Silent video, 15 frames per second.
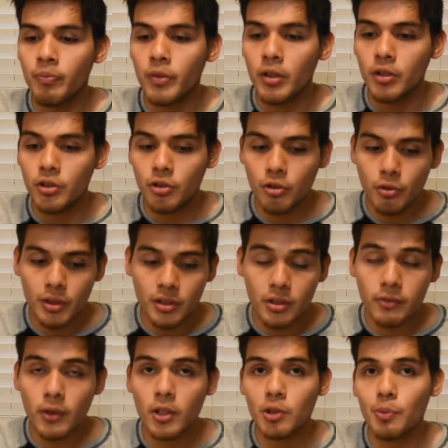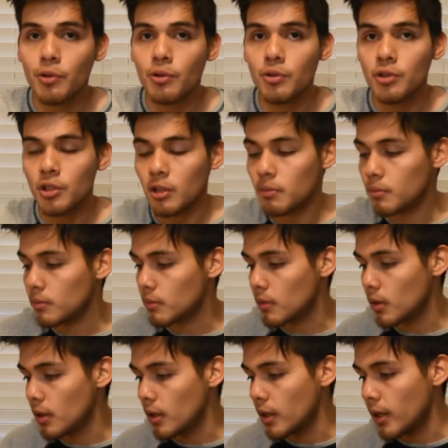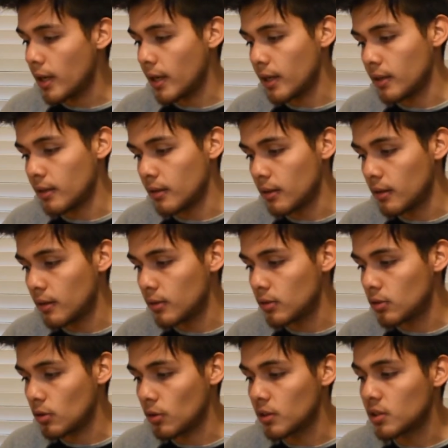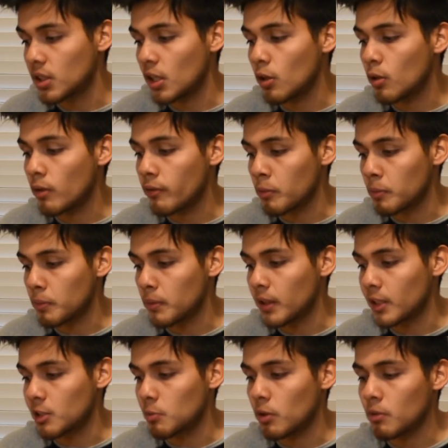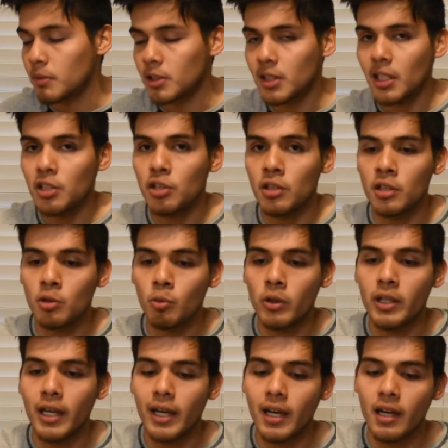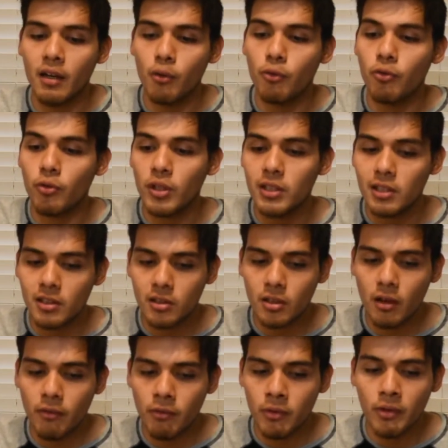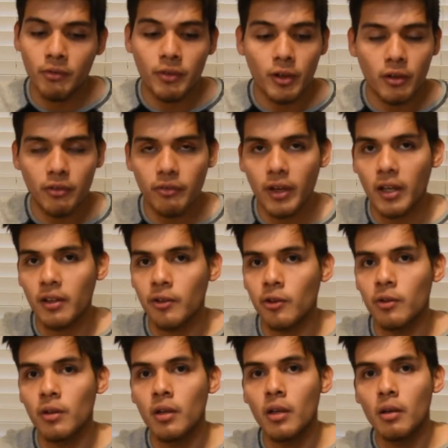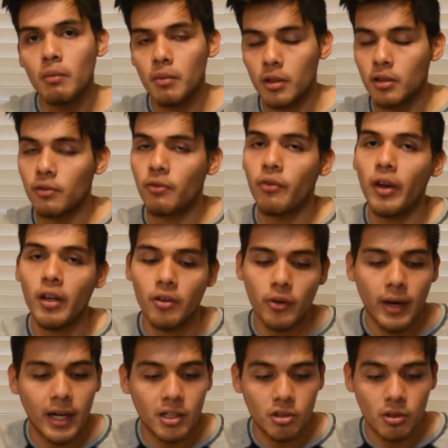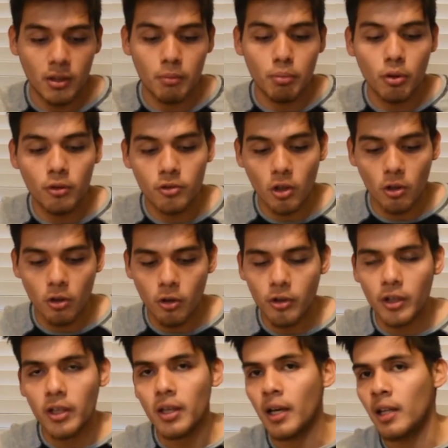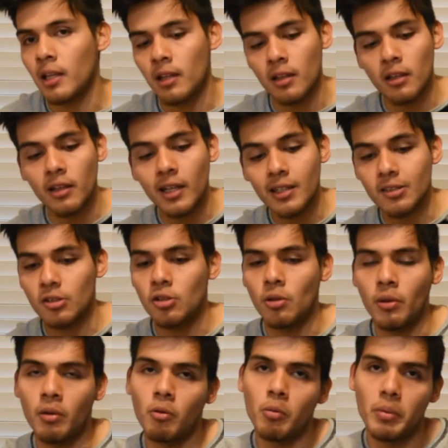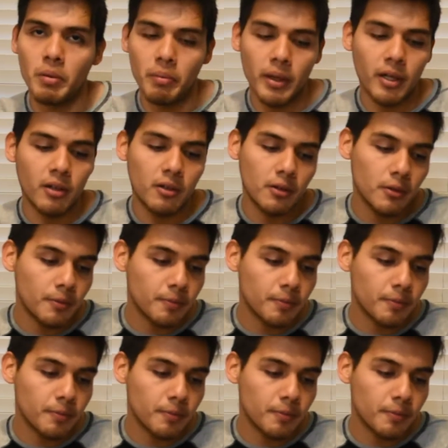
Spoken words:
students of entrepreneurship. And so the skill of experimentation is one that kind of frees us up from the fear of failure, because failure actually improves our learning, and then the next doing will be better.